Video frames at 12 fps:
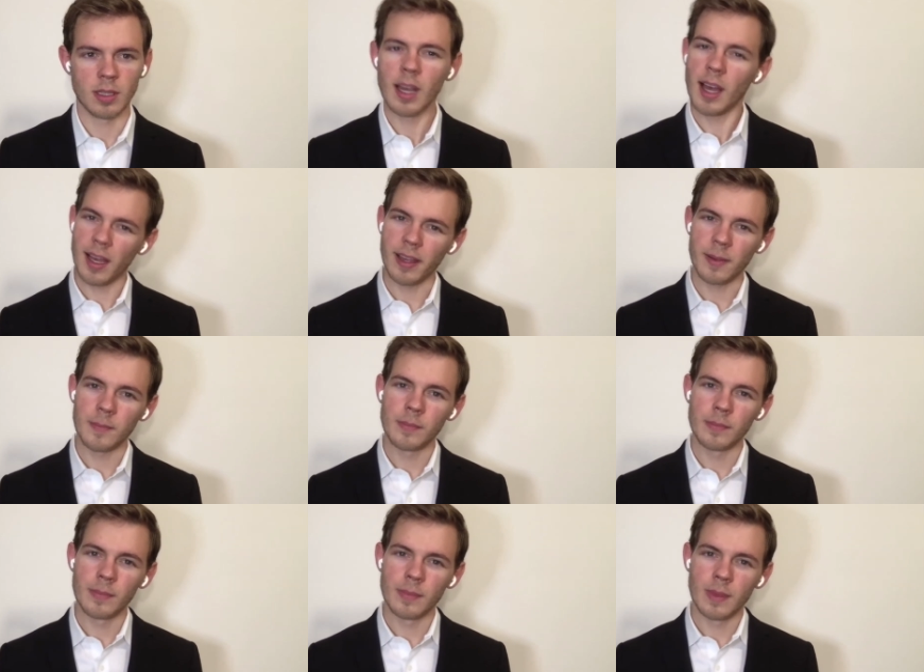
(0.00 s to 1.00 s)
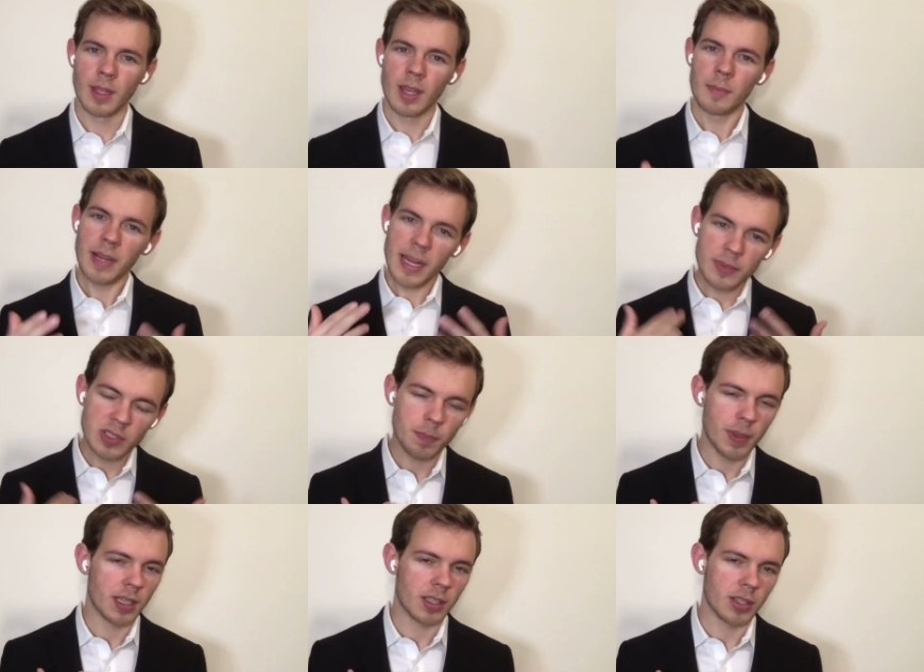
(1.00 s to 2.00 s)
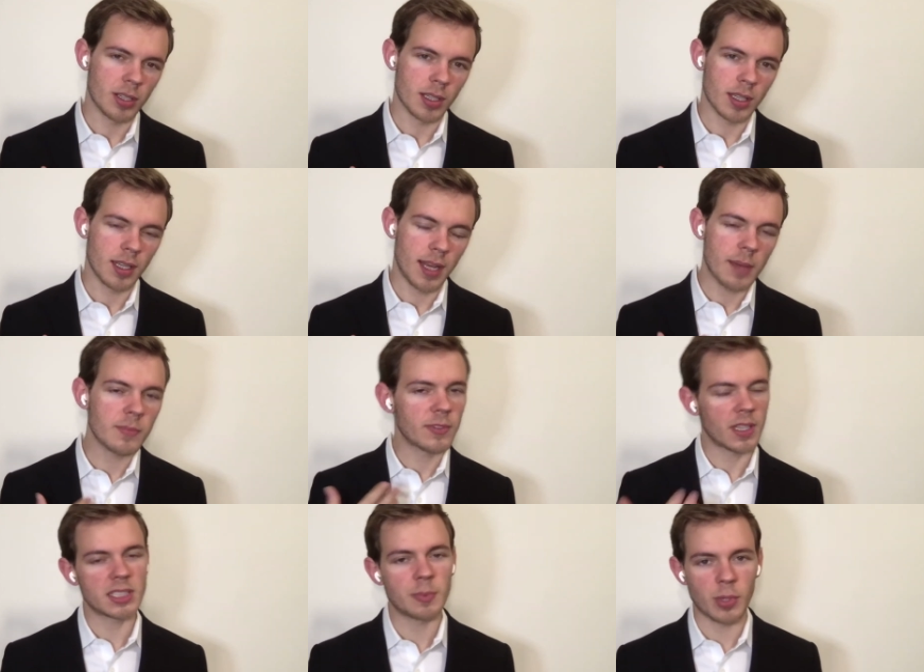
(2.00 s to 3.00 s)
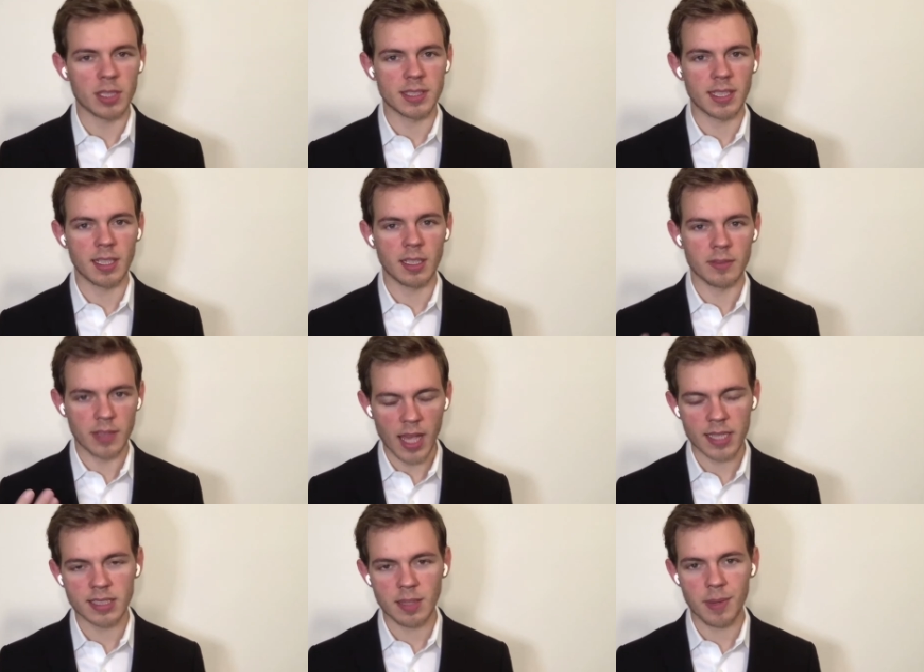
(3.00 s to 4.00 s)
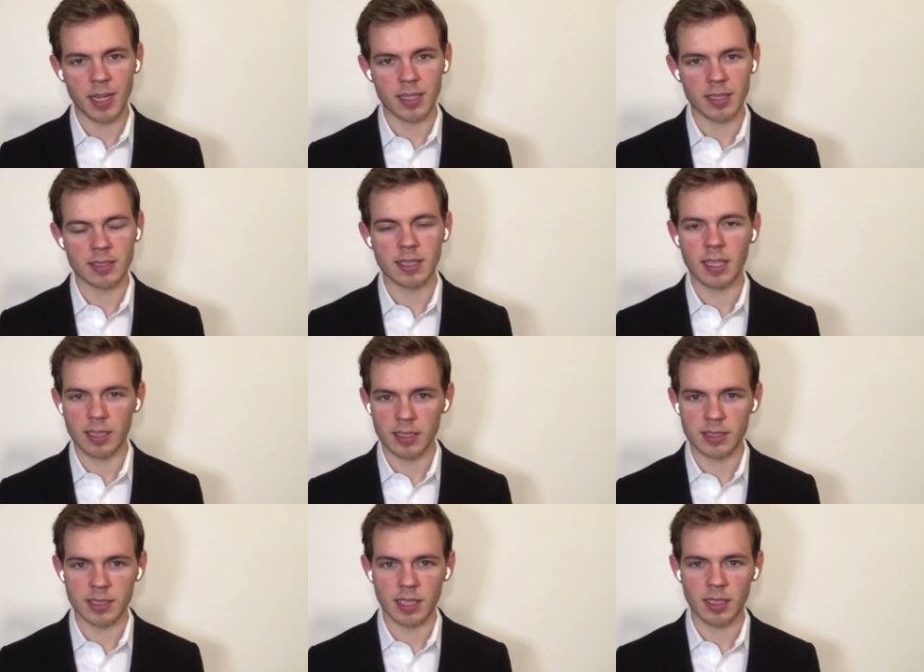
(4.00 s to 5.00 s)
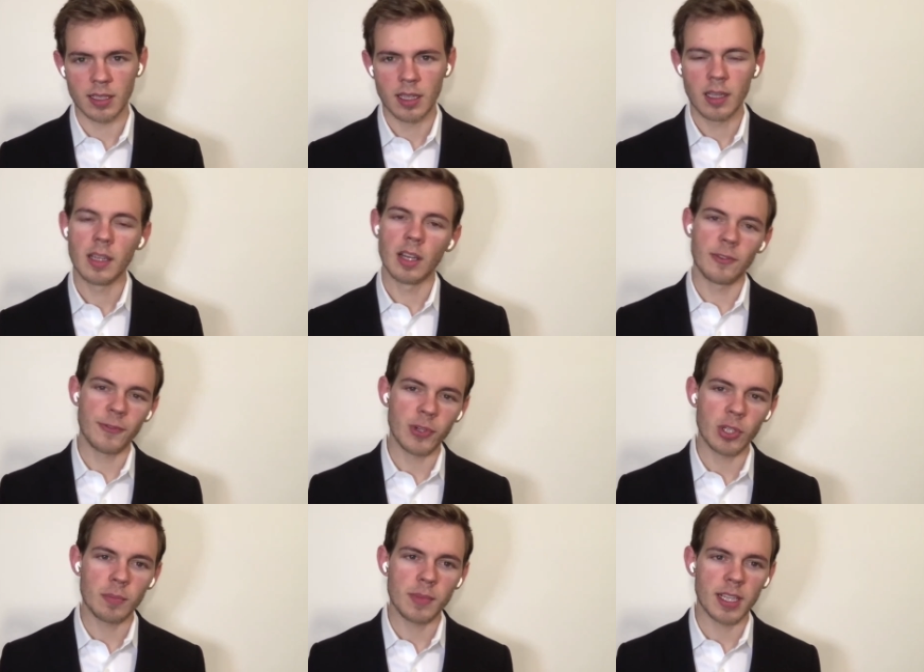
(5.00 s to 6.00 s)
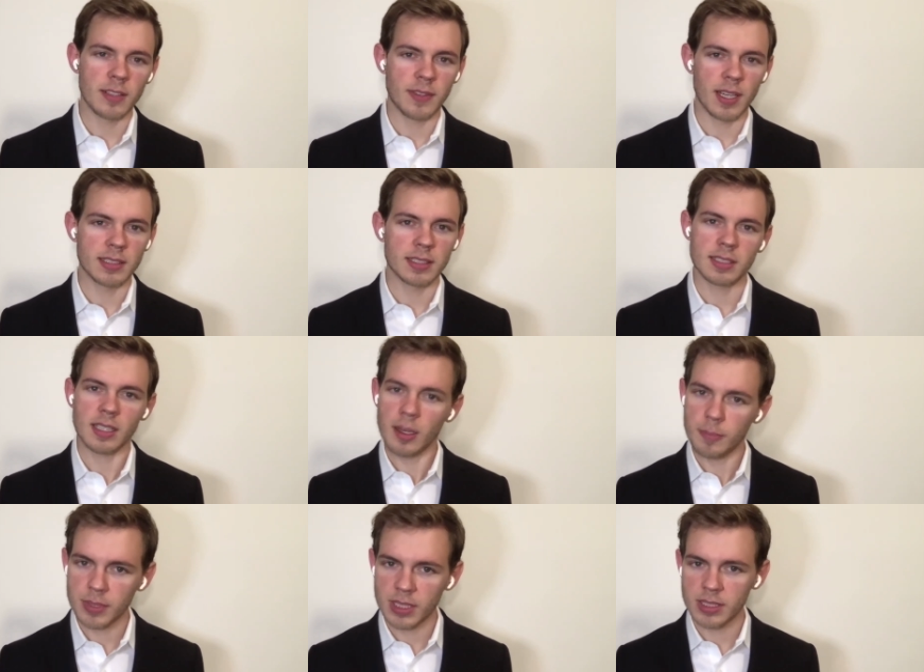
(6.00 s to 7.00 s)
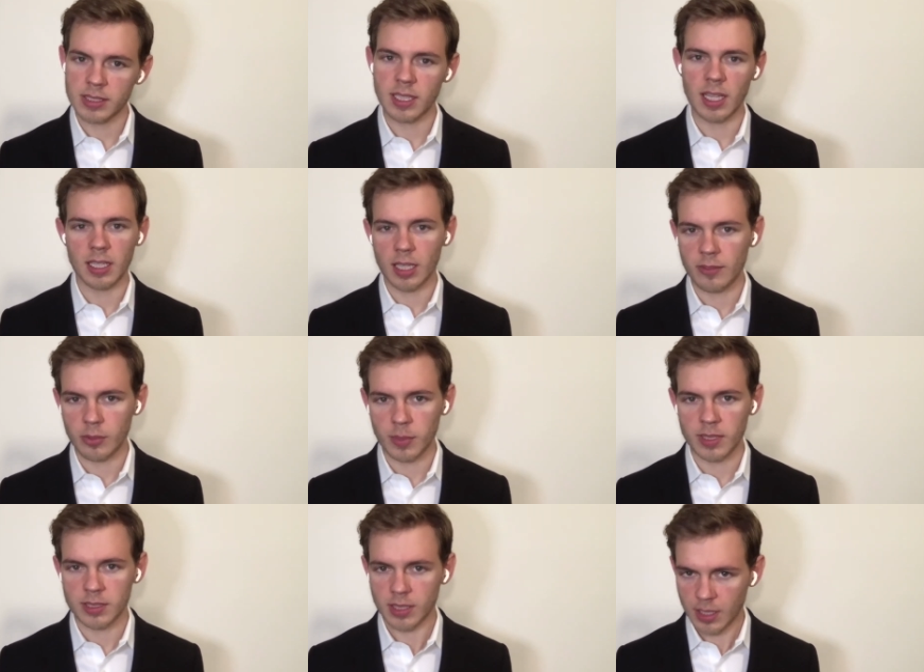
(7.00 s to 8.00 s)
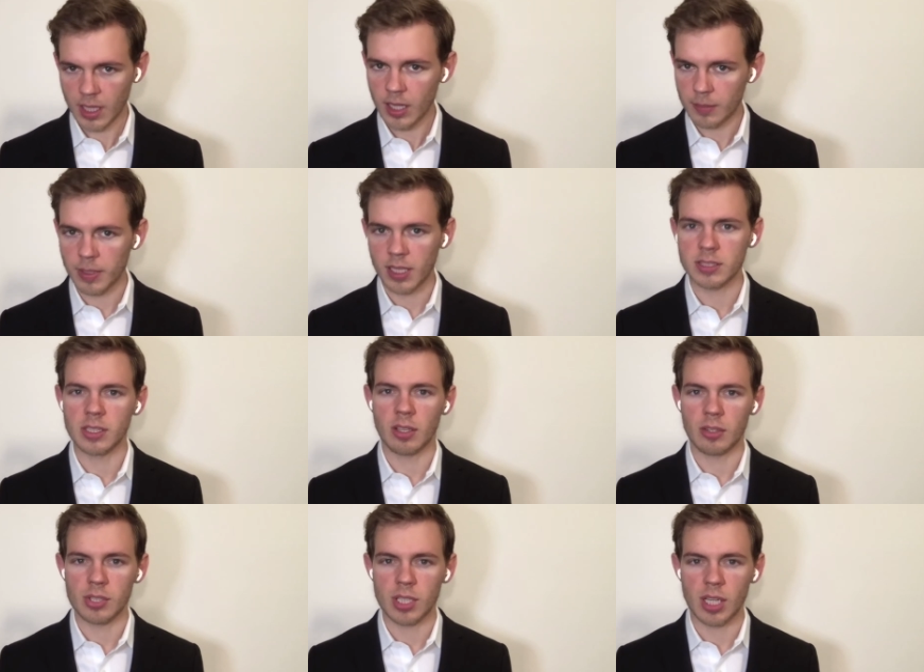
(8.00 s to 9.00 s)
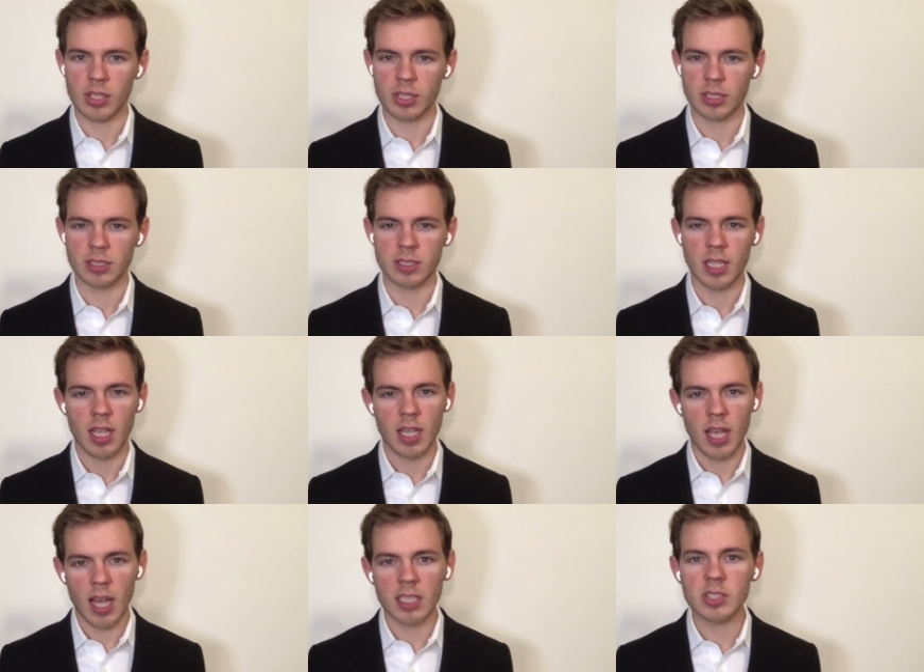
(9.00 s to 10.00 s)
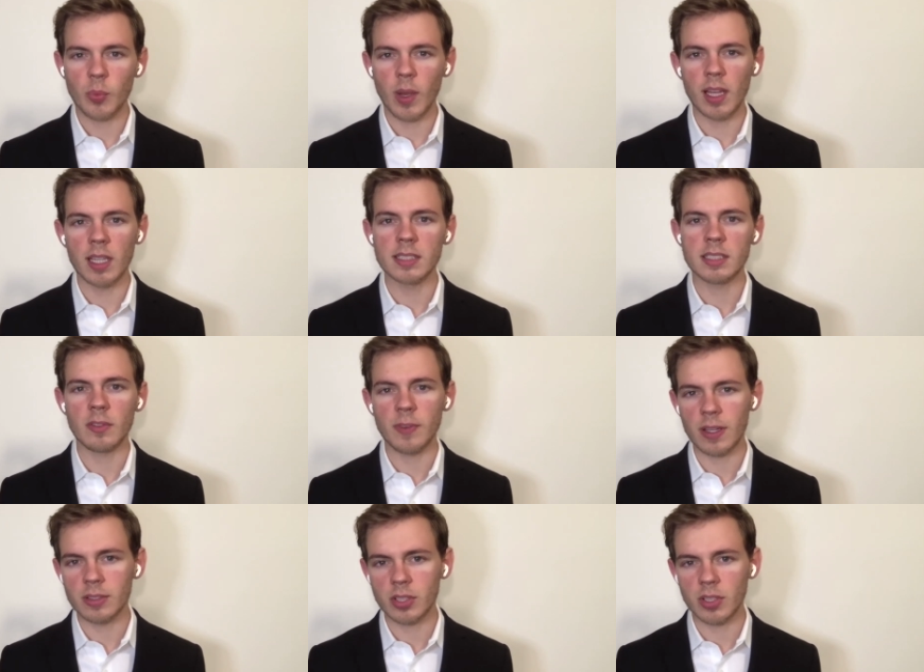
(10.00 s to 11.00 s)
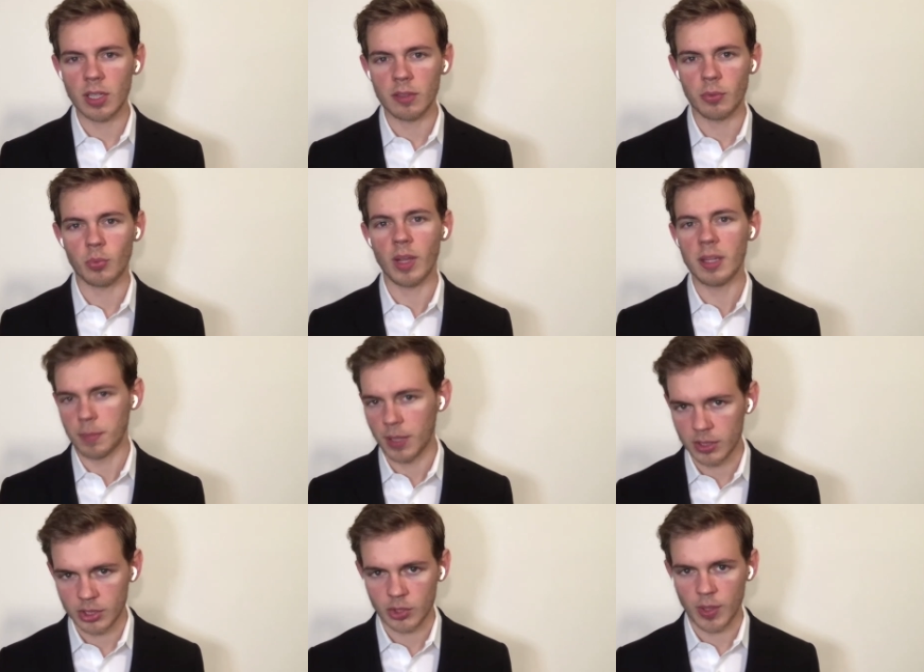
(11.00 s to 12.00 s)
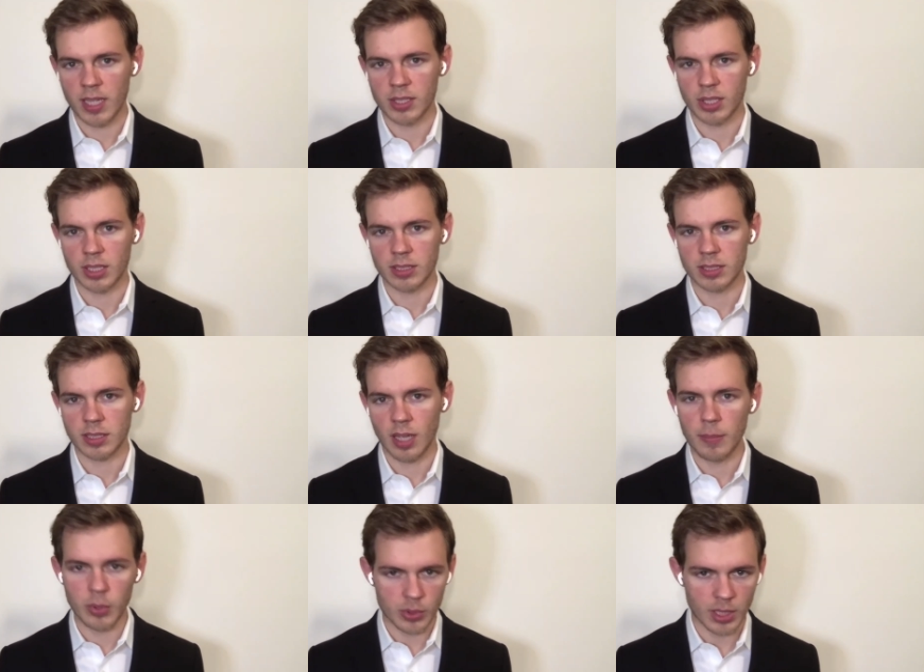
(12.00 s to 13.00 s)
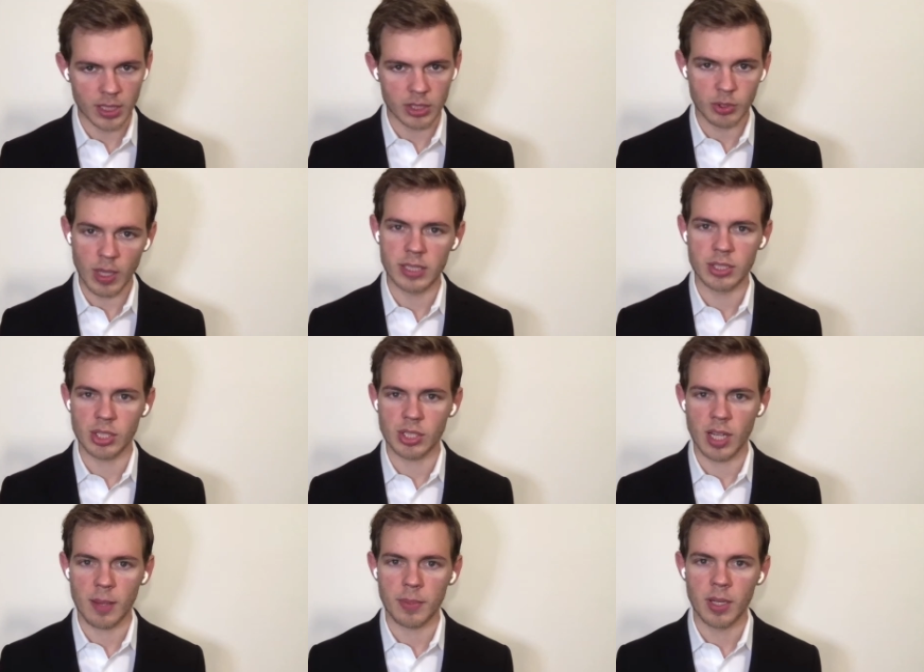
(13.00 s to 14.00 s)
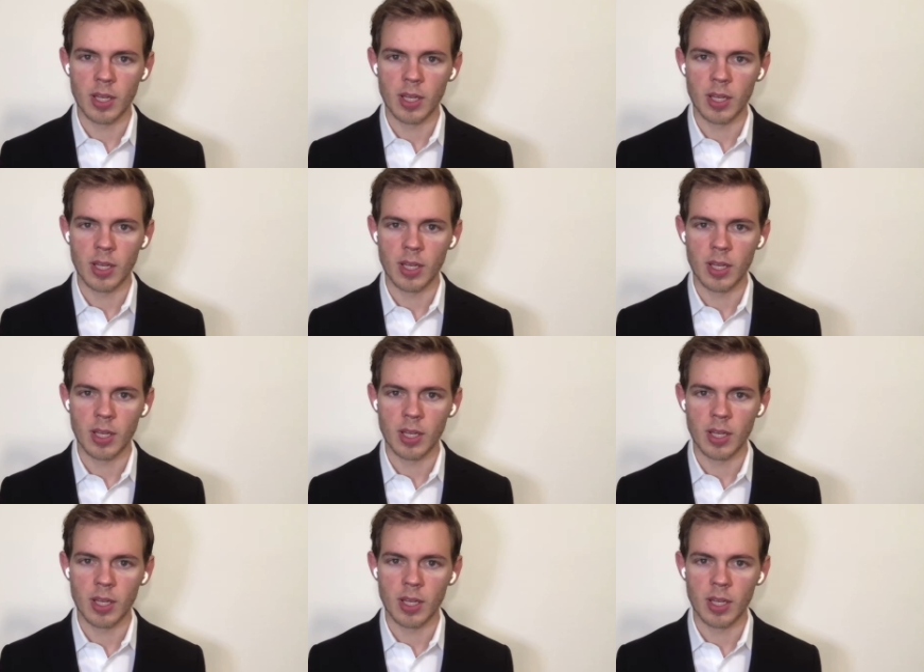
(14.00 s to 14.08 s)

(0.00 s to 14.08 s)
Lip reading: Hi, my name is Ben Cook, and I'm Vice President of Lax Sabanius LLC, a firm that advises companies and governments in complex negotiations, as well as the founder of Red Pill Strategies, a boutique strategy shop